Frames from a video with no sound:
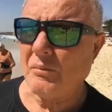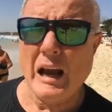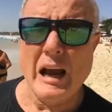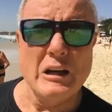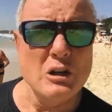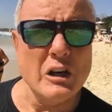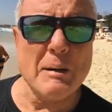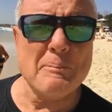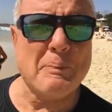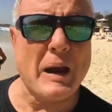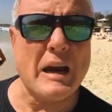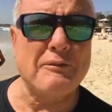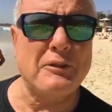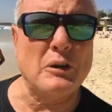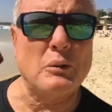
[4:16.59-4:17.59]
and you get
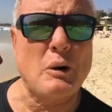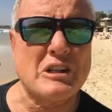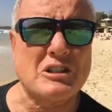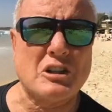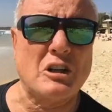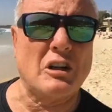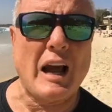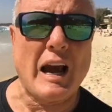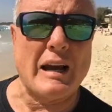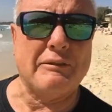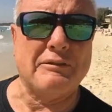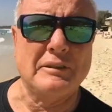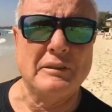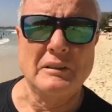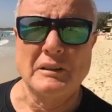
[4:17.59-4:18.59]
paid for the rest of your
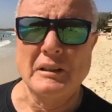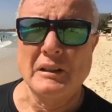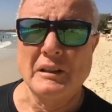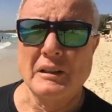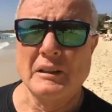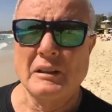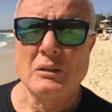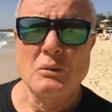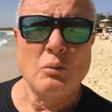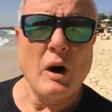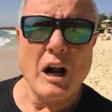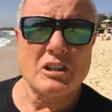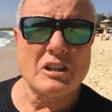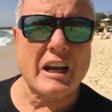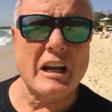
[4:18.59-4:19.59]
life.
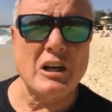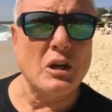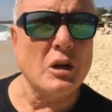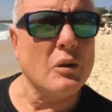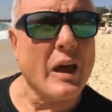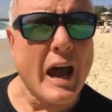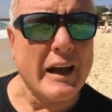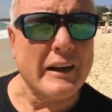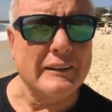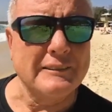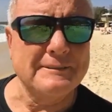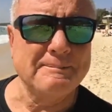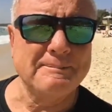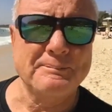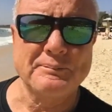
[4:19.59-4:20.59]
Where else can you do that?
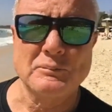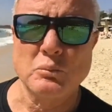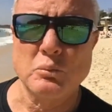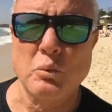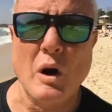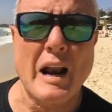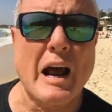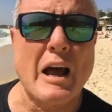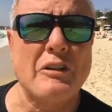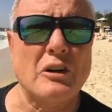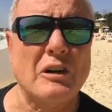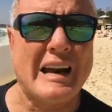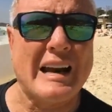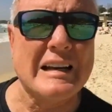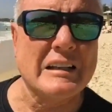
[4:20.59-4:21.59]
What
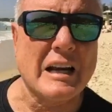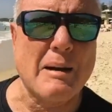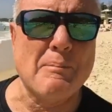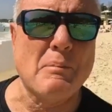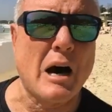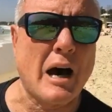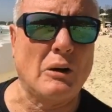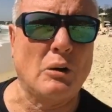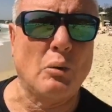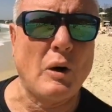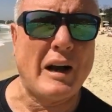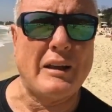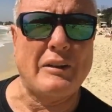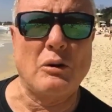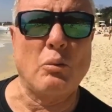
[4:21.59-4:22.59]
other income model,
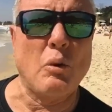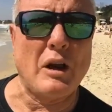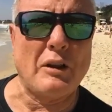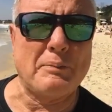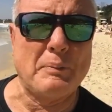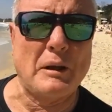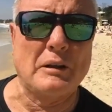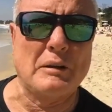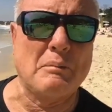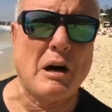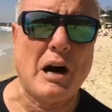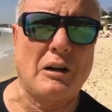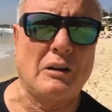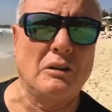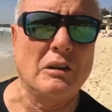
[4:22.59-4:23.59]
what other wealth building
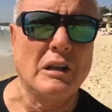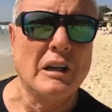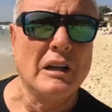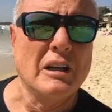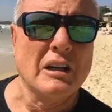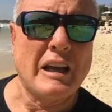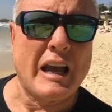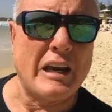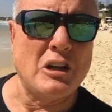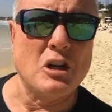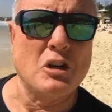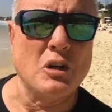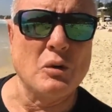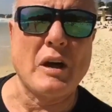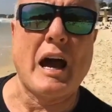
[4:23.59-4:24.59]
model can you
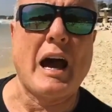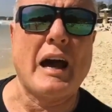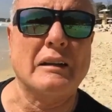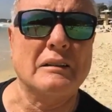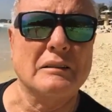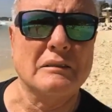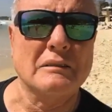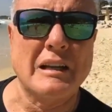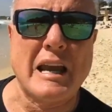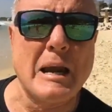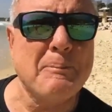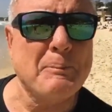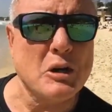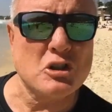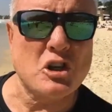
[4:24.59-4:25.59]
do that?
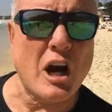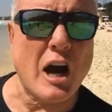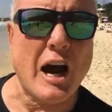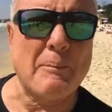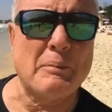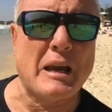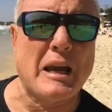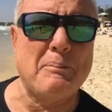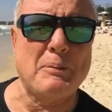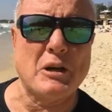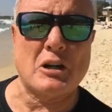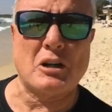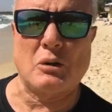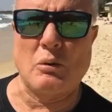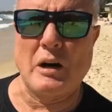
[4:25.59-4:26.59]
Keep your job, keep
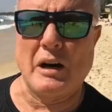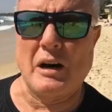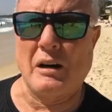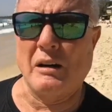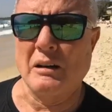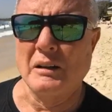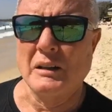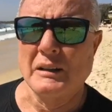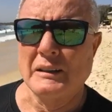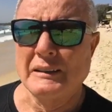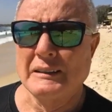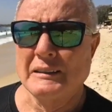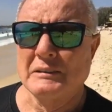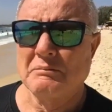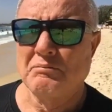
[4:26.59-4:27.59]
your career,
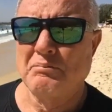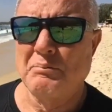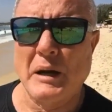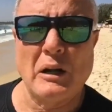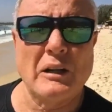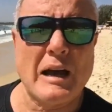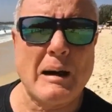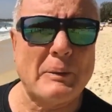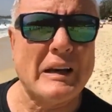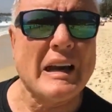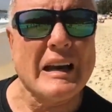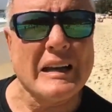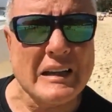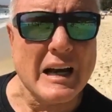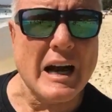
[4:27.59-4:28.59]
build up an
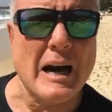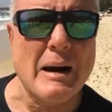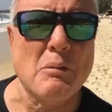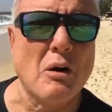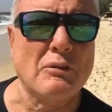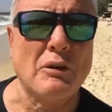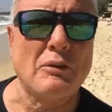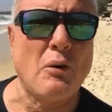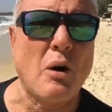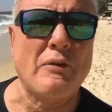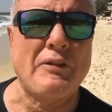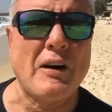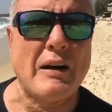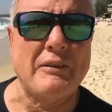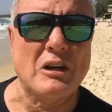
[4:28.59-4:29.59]
income over four
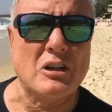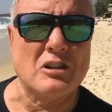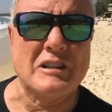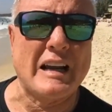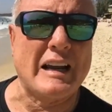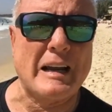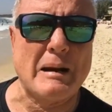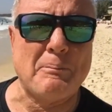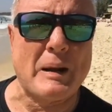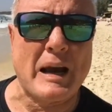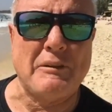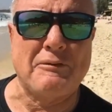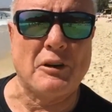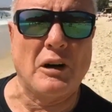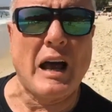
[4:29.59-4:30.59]
or five years and then get
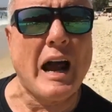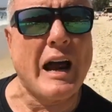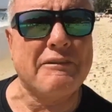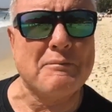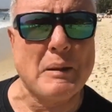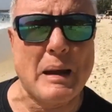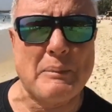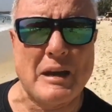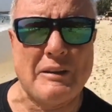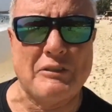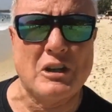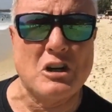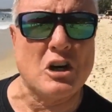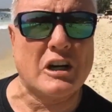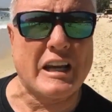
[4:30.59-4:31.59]
paid for life, maybe
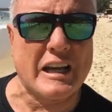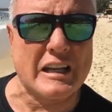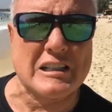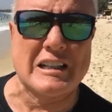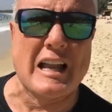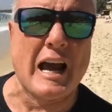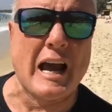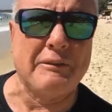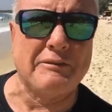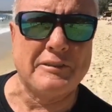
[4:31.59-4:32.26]
even your kids' life.